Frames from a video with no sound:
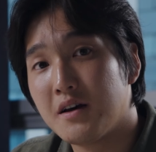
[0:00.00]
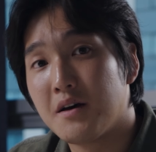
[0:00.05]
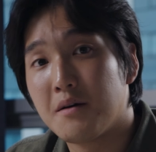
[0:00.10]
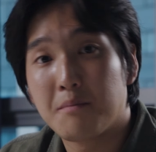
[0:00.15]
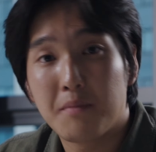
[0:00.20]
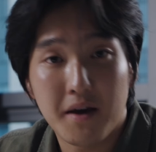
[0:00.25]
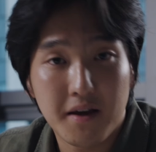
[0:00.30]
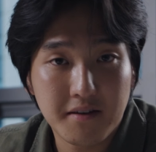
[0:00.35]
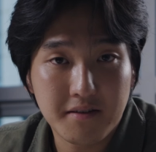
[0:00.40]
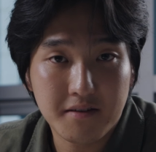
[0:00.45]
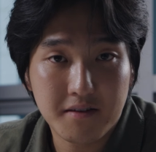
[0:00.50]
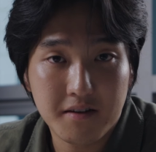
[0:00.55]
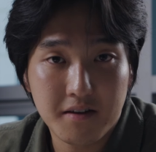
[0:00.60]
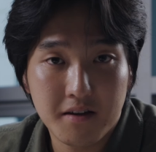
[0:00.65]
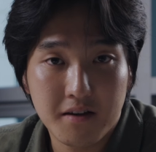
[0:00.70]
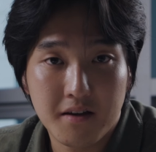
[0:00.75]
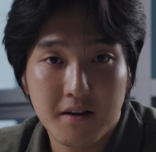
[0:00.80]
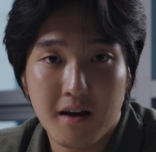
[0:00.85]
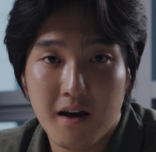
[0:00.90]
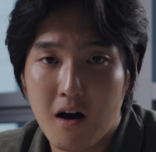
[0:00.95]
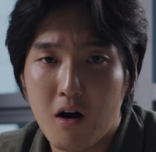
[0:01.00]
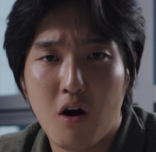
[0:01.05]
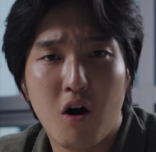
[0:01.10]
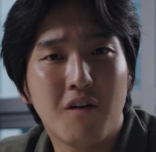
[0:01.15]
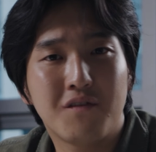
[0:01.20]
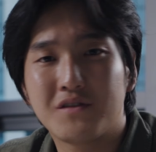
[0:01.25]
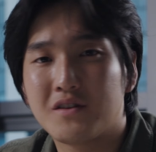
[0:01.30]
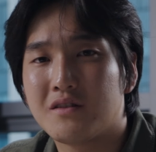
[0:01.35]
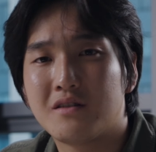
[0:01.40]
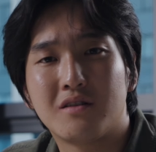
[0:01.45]
pacing, how
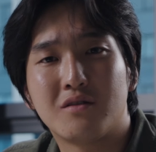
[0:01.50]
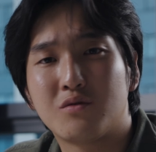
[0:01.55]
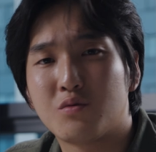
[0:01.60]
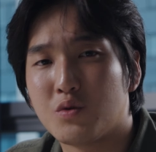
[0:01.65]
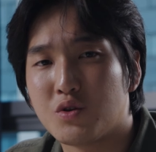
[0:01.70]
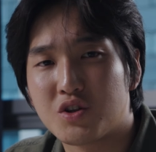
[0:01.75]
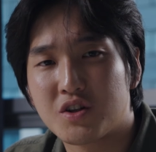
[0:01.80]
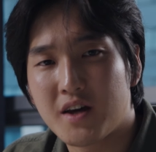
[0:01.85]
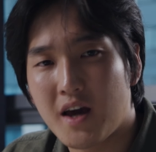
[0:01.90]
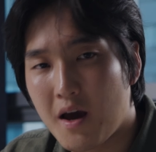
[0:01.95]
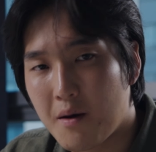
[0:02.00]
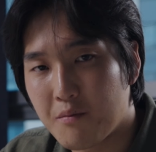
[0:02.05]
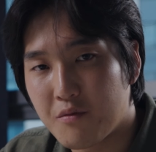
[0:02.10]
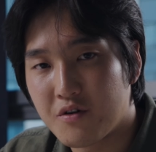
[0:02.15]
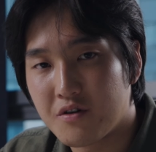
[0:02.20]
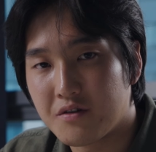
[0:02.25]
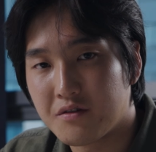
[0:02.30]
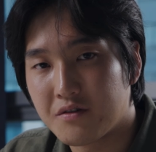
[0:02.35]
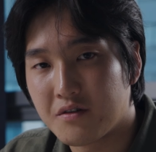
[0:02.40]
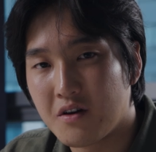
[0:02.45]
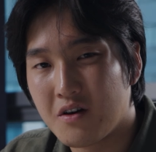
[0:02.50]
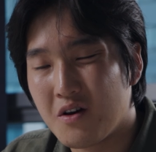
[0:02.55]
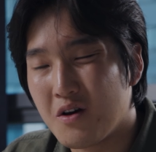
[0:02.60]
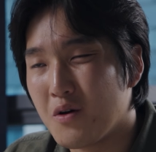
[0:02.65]
often to switch cameras,